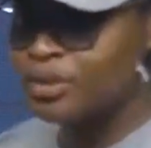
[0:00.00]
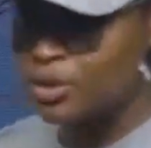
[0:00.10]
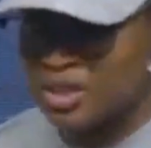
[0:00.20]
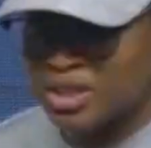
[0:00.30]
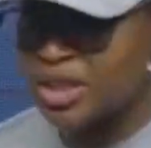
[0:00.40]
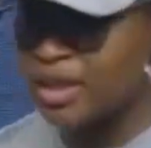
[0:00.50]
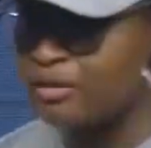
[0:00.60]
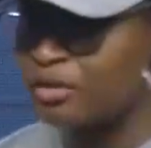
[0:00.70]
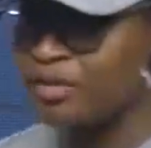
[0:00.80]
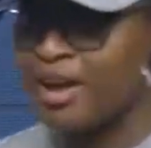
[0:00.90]
Your teacher
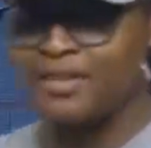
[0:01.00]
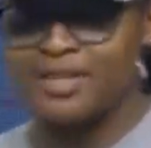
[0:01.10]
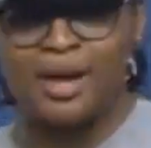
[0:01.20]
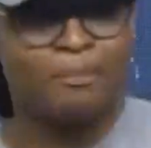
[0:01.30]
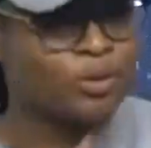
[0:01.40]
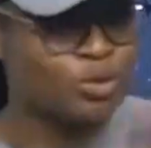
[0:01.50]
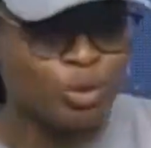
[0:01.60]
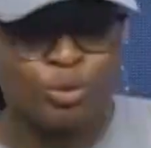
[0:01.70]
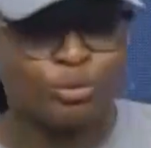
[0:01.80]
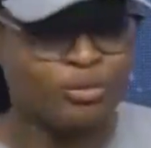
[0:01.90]
gave you 5 examples,
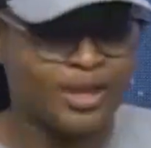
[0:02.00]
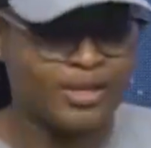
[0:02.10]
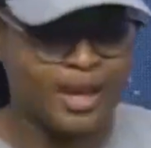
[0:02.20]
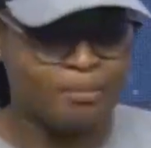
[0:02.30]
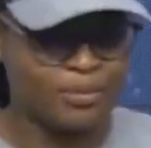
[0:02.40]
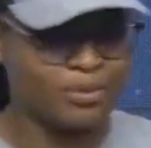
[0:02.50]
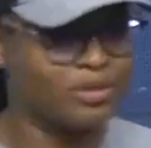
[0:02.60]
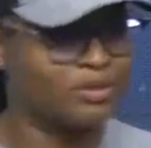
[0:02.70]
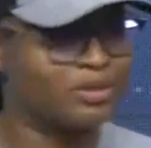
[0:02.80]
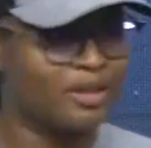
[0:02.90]
go through the
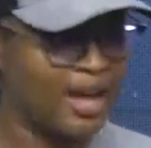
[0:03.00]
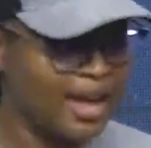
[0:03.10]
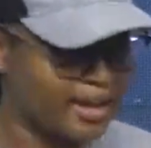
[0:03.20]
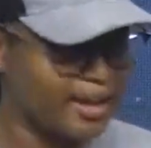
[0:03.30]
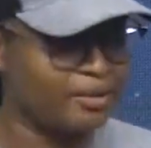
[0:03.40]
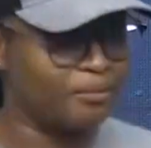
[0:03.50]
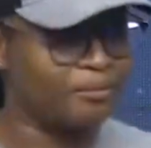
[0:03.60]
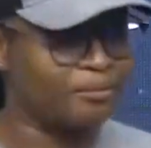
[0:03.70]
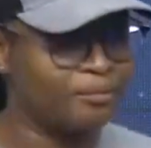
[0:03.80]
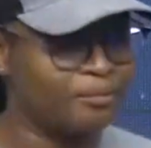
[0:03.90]
examples again.
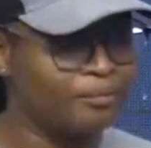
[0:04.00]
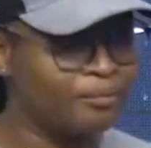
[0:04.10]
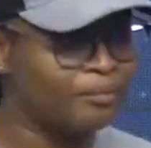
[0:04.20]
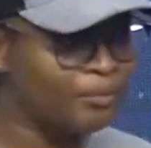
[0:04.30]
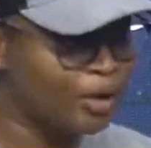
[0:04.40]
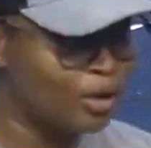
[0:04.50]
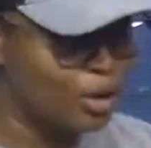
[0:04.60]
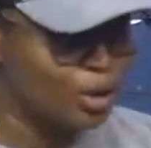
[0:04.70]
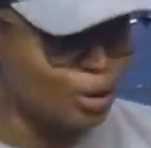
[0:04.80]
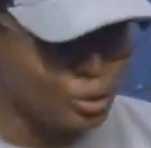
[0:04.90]

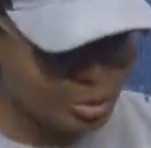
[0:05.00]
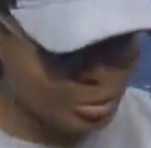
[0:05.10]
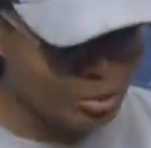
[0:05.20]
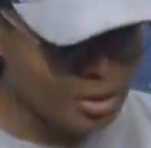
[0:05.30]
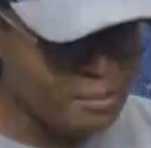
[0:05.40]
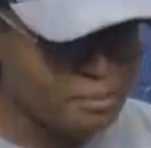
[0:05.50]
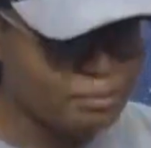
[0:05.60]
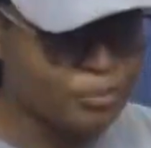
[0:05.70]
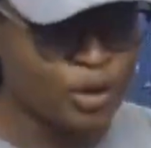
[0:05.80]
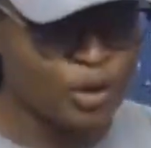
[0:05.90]
Look through them,
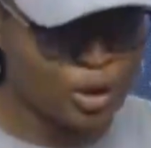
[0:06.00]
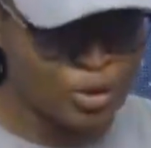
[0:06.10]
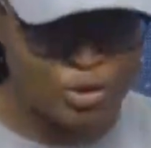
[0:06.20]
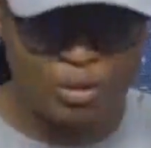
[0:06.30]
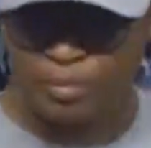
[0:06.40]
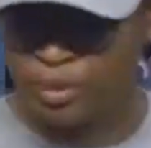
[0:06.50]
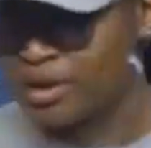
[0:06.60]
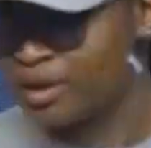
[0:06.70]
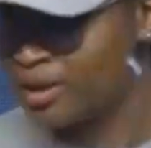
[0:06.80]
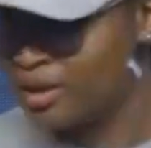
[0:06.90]
close your
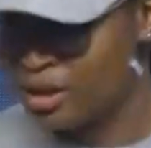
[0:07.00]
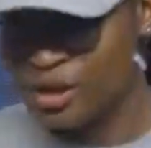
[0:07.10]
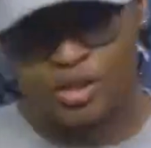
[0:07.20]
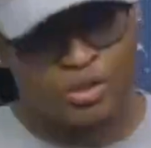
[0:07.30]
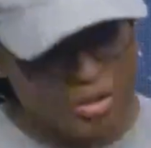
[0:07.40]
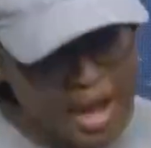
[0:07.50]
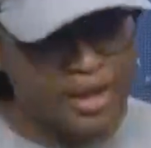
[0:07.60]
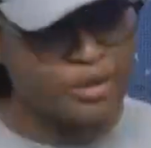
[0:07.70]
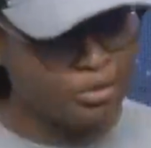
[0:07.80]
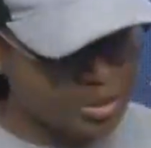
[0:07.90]
book, try
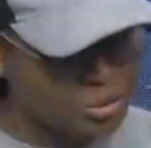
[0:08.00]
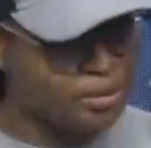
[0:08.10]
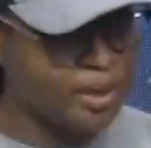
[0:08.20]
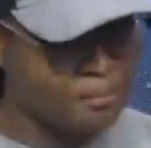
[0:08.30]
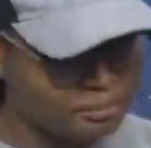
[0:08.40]
and redo them.